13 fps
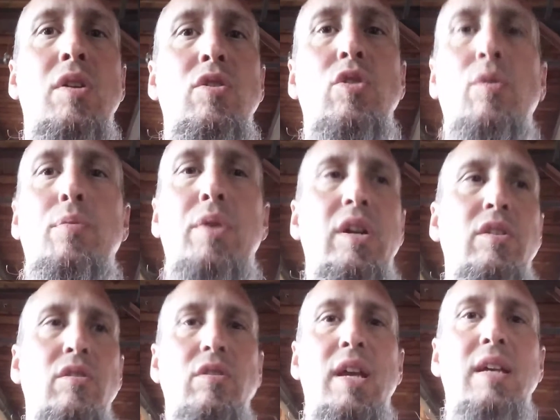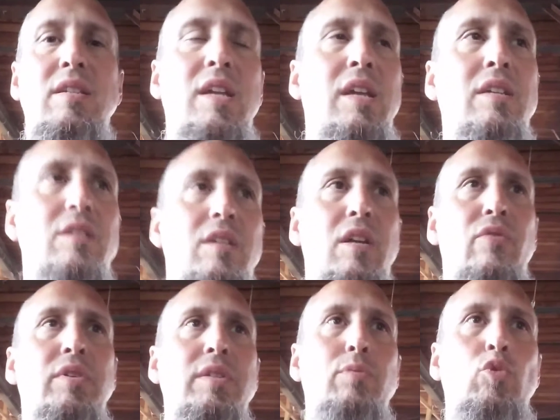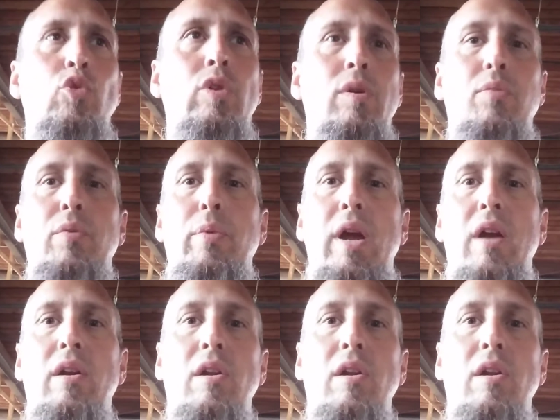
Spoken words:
true pressure testing is the difference between prepared